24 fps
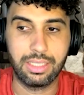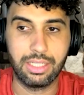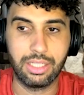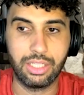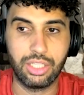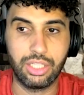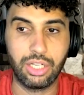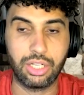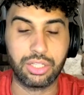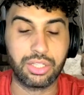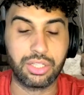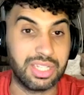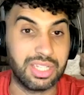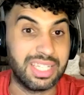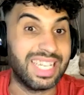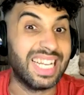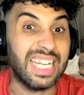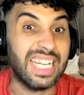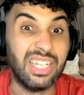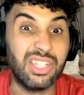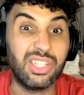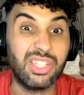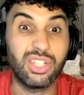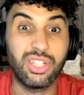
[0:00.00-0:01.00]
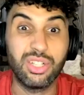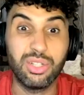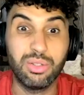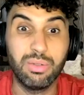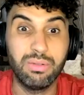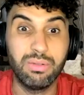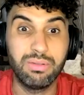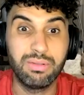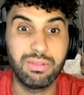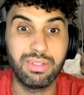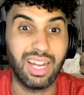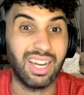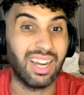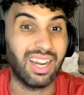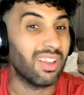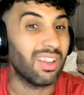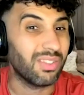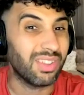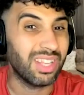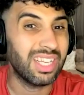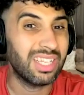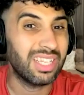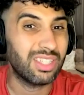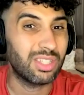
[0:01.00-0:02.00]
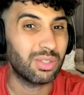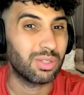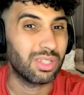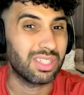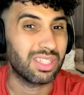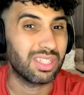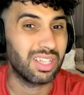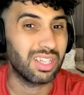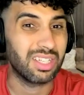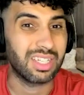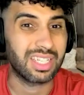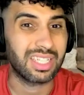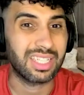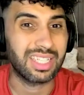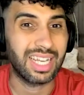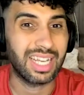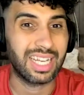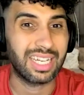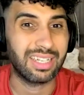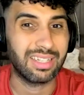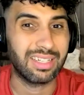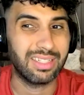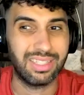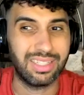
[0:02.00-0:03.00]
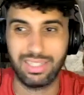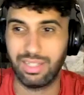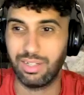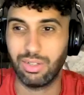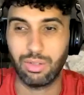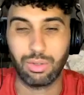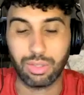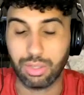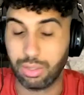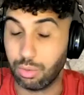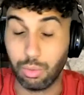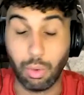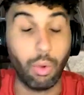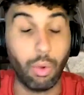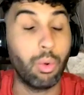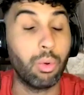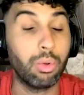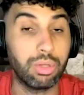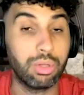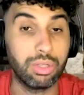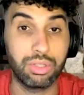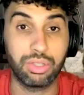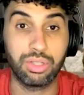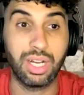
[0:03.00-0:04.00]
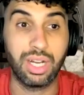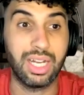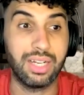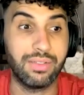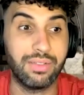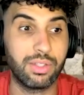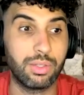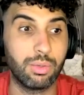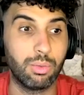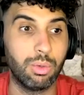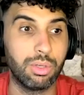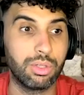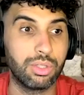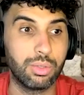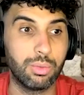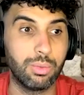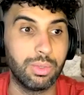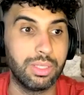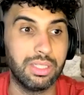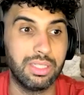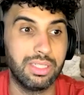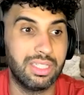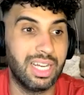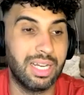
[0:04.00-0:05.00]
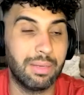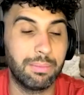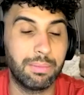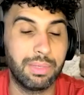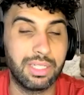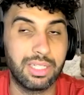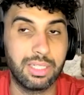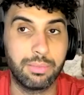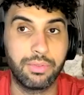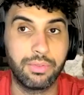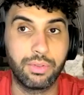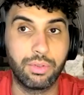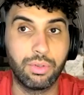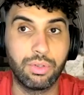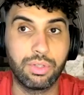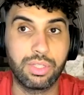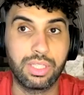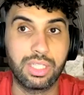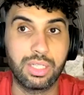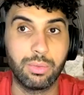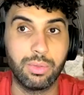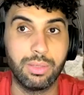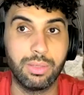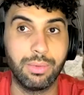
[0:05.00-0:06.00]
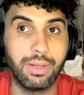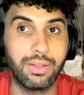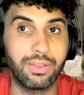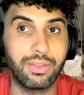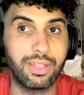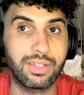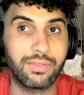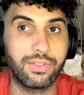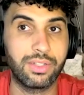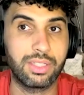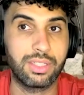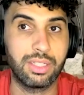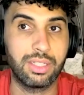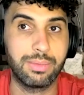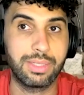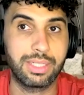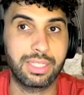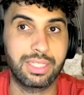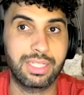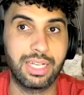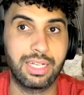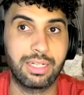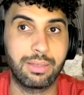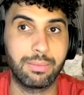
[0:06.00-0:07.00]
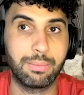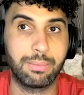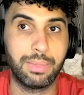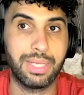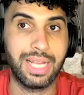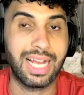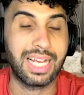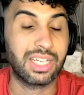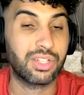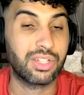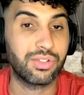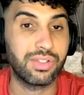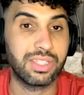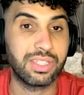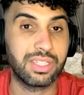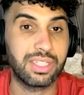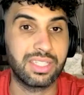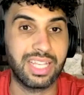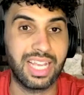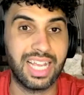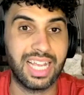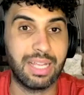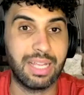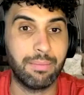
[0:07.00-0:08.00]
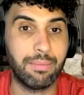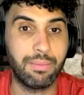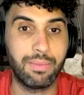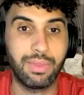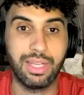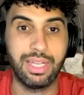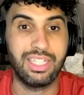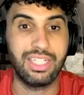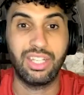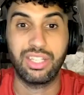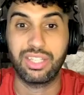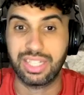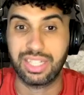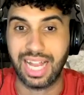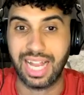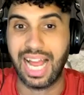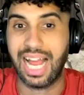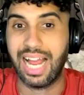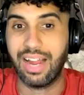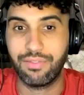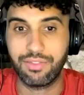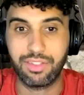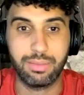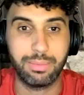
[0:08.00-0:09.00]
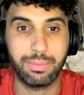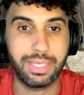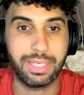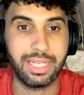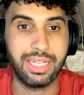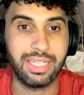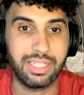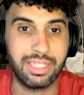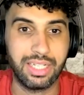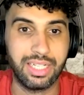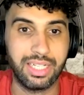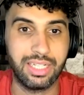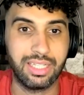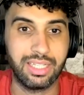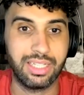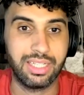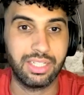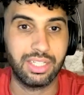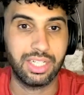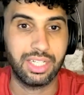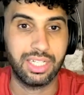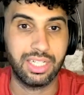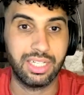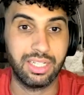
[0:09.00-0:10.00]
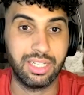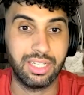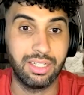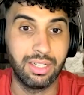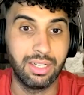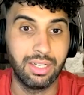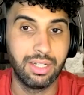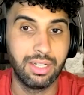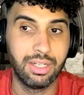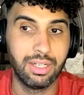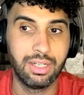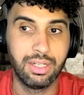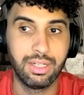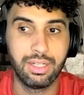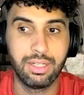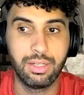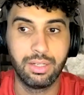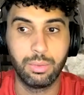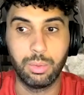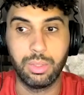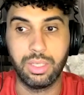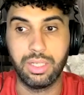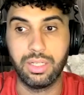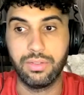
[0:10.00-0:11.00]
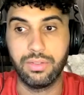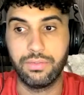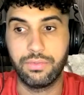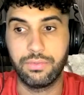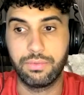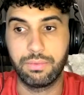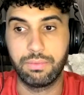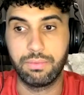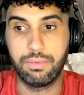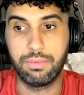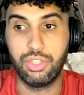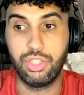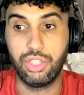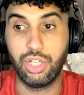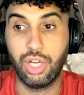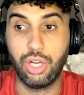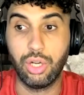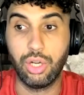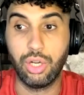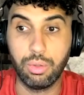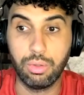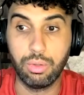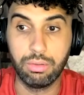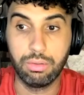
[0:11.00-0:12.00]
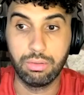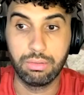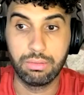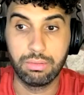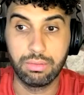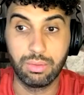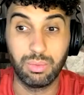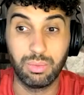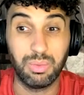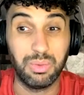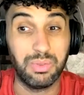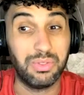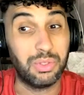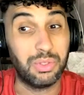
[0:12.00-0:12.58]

doesn't need to. And I think to a certain extent, all the drivers will want to win the championship. Of course they will. But I think for a certain extent, Piastri is the same, that it doesn't have to be his year this year. With Joe, with